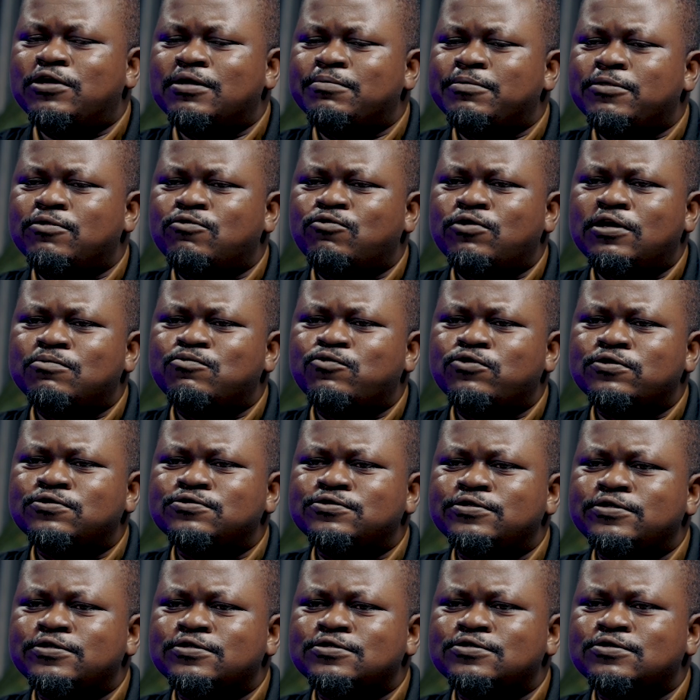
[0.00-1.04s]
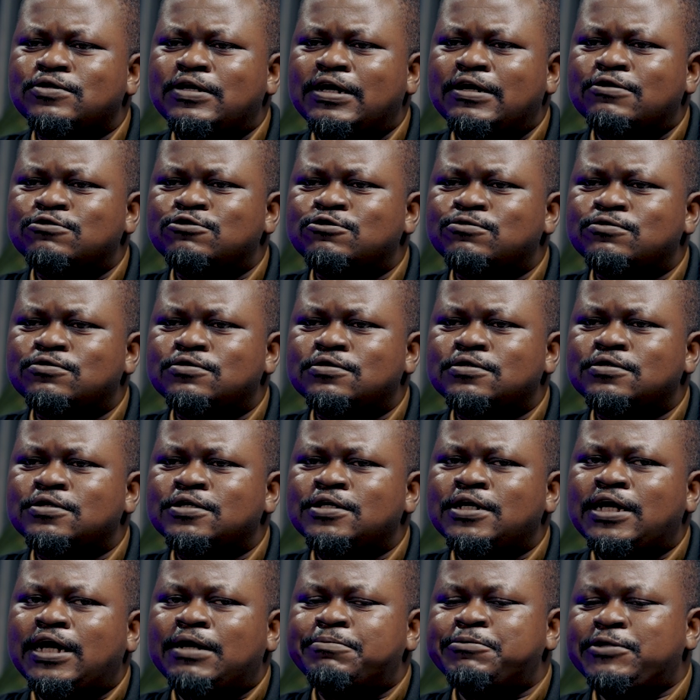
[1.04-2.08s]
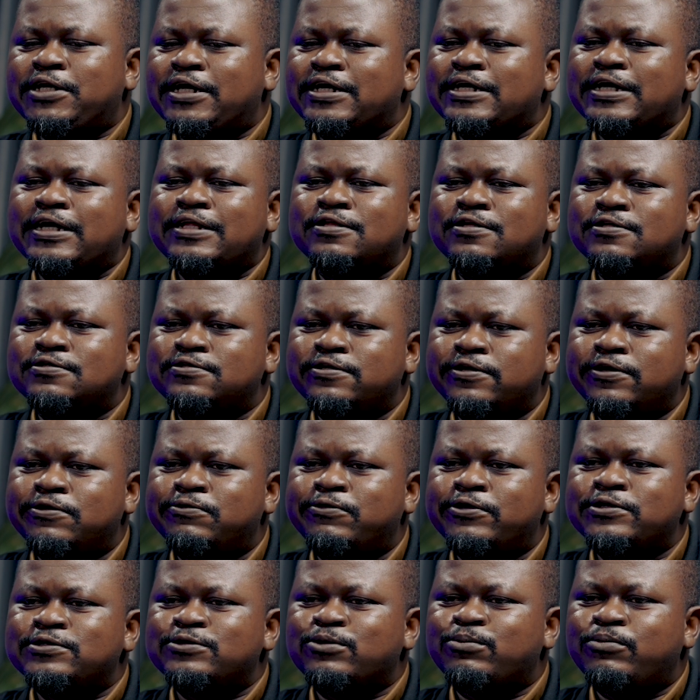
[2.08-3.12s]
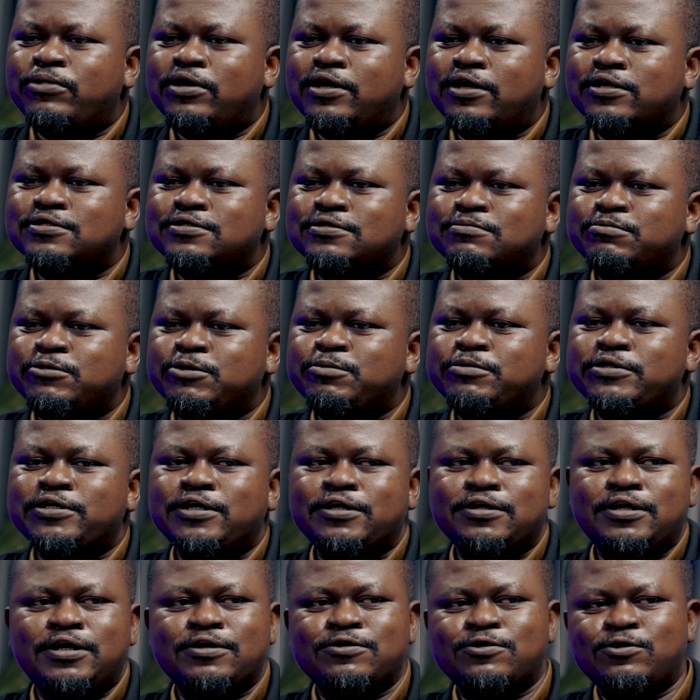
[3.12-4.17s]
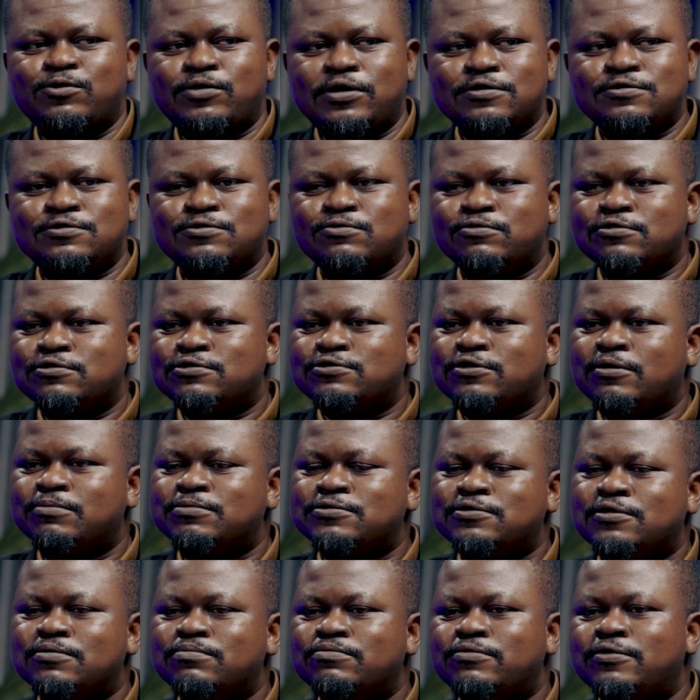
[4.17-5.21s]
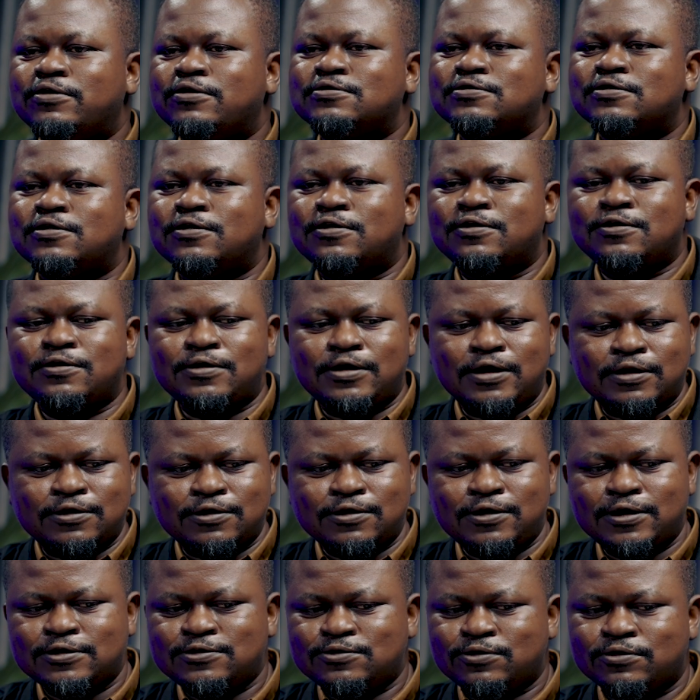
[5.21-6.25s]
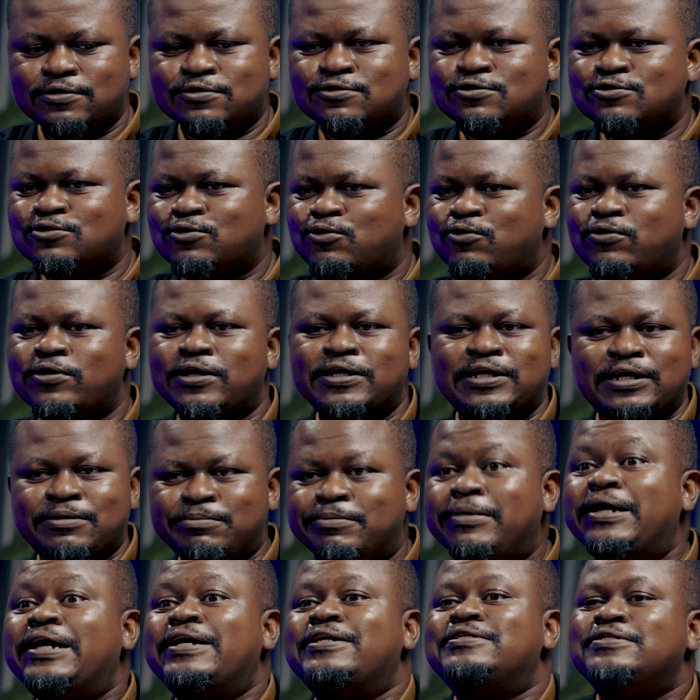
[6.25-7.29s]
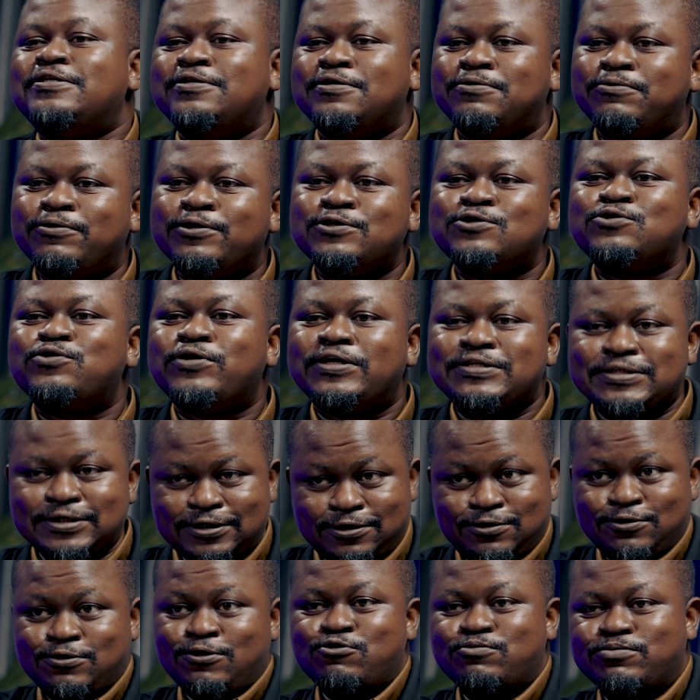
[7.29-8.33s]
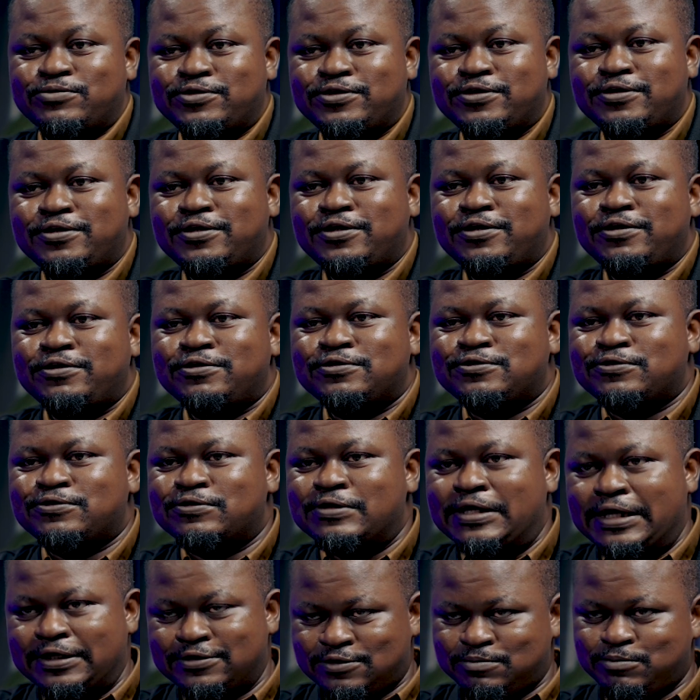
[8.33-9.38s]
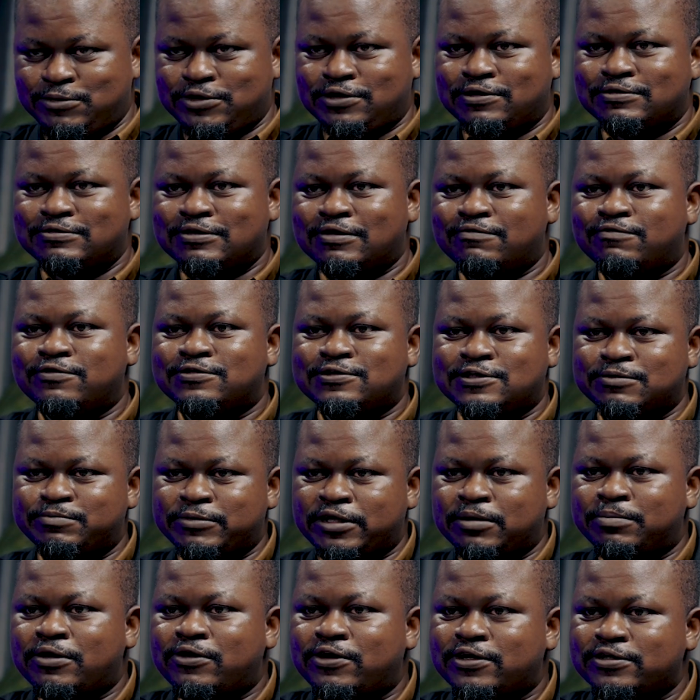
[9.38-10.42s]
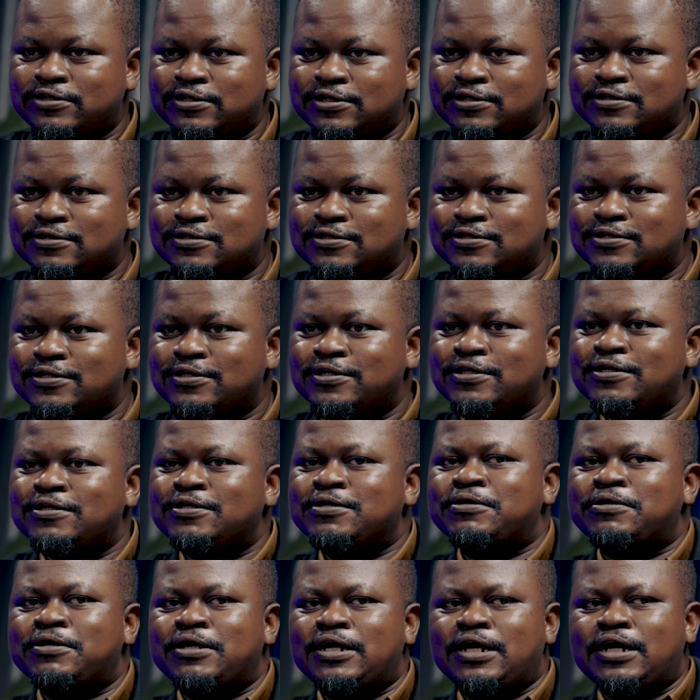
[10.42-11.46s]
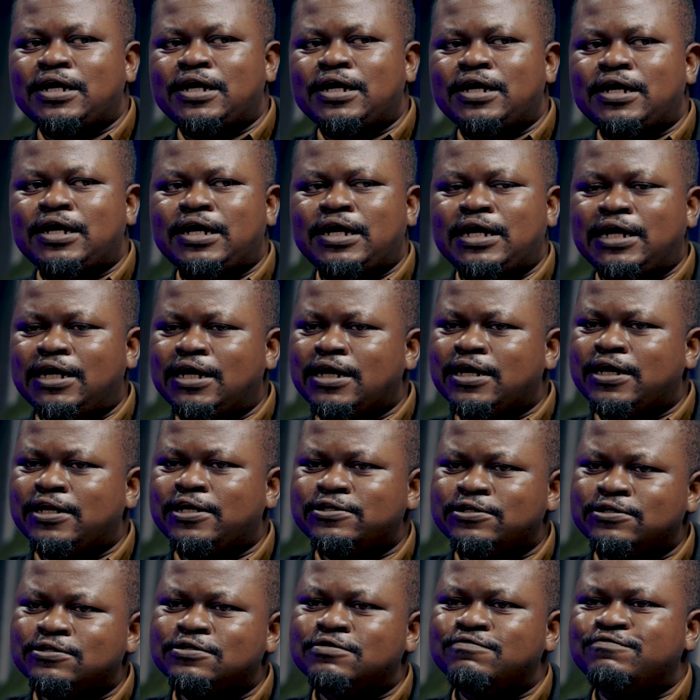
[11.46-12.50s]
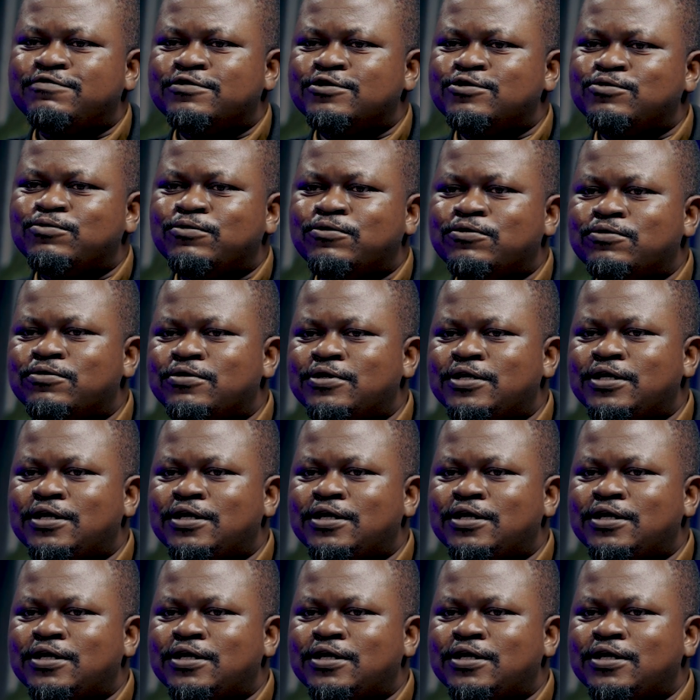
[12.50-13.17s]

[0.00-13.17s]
I'm wondering is, so how do we, I get the generator part. Maybe I go out to a shop someplace, an electronics store, and I buy a generator and I take it home. So that's me servicing my power needs. How can an individual